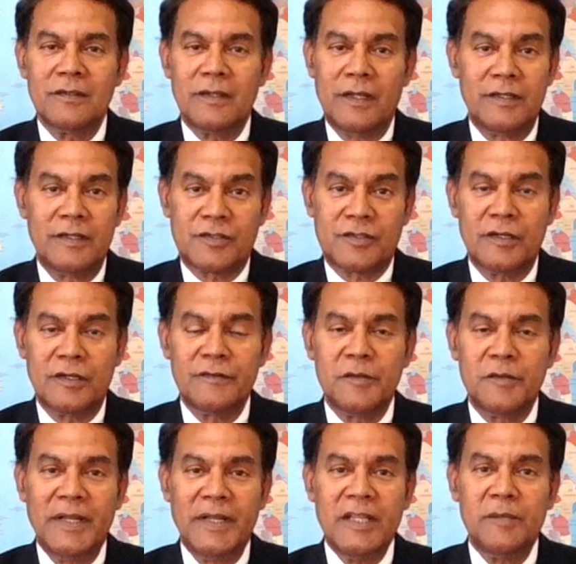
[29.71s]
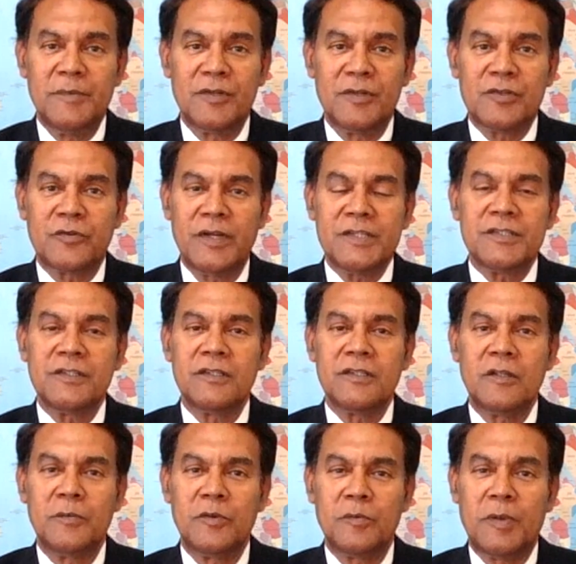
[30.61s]
had served in many
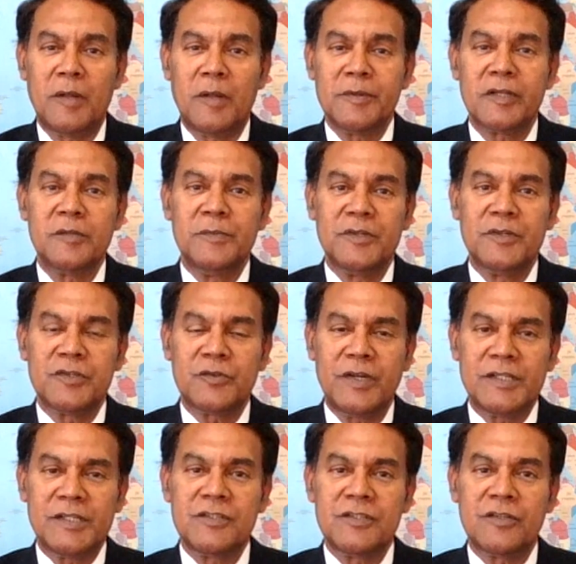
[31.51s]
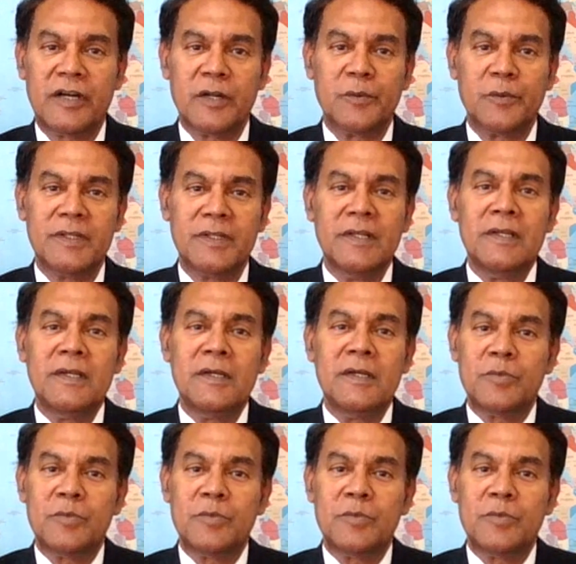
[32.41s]
administrations, the Republican administration, starting with